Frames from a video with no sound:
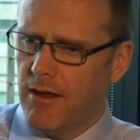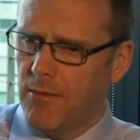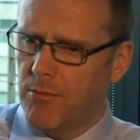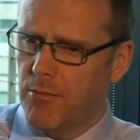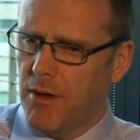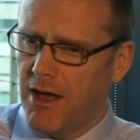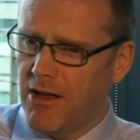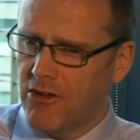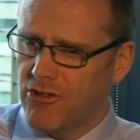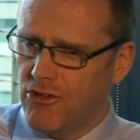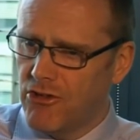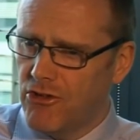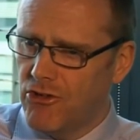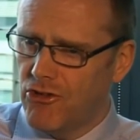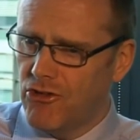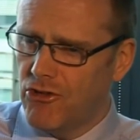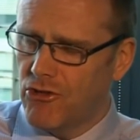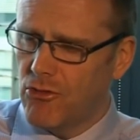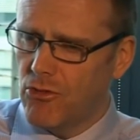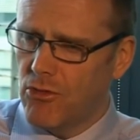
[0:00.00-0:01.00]

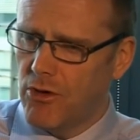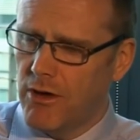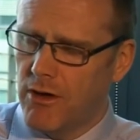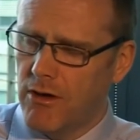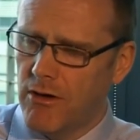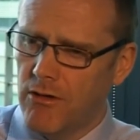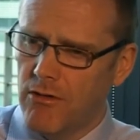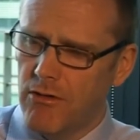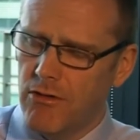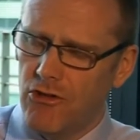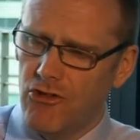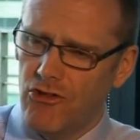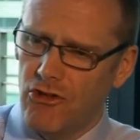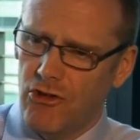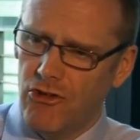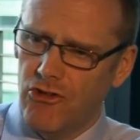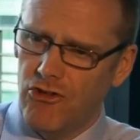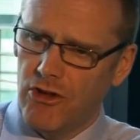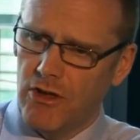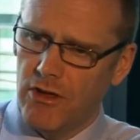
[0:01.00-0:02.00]
passage where the
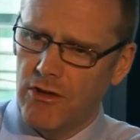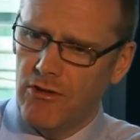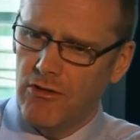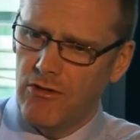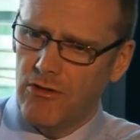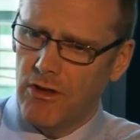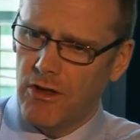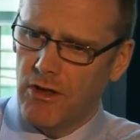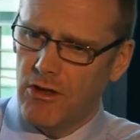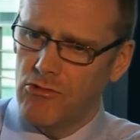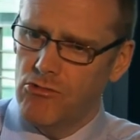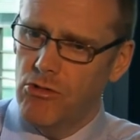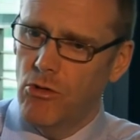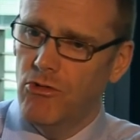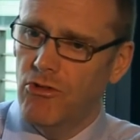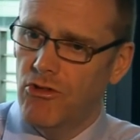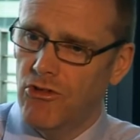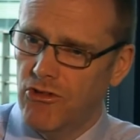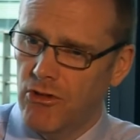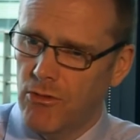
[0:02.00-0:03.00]
judge had
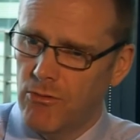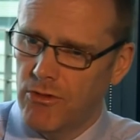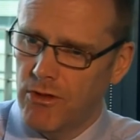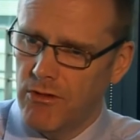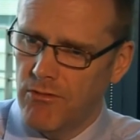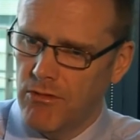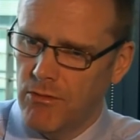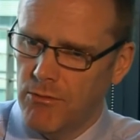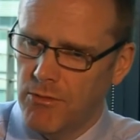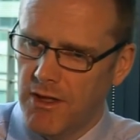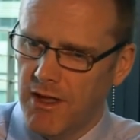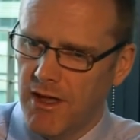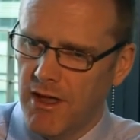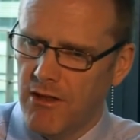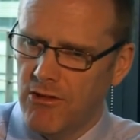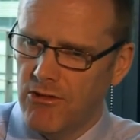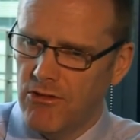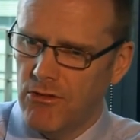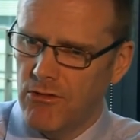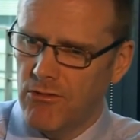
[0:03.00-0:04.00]
quoted something from the
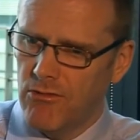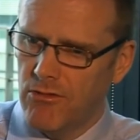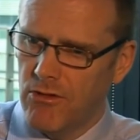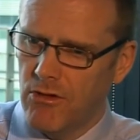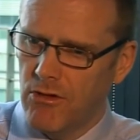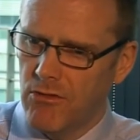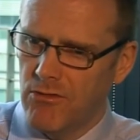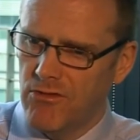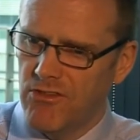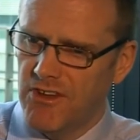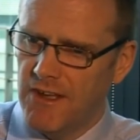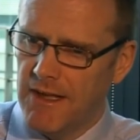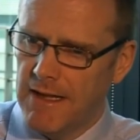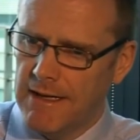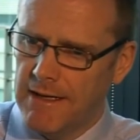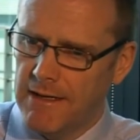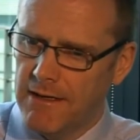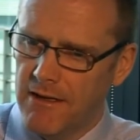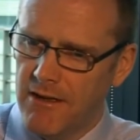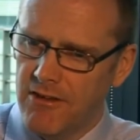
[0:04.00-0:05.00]
case of
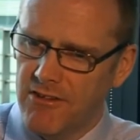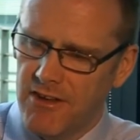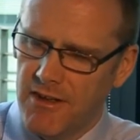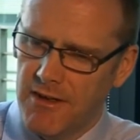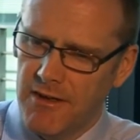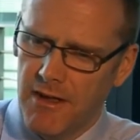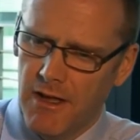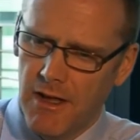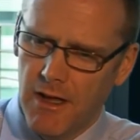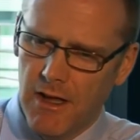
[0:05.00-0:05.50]
Telly, and he said,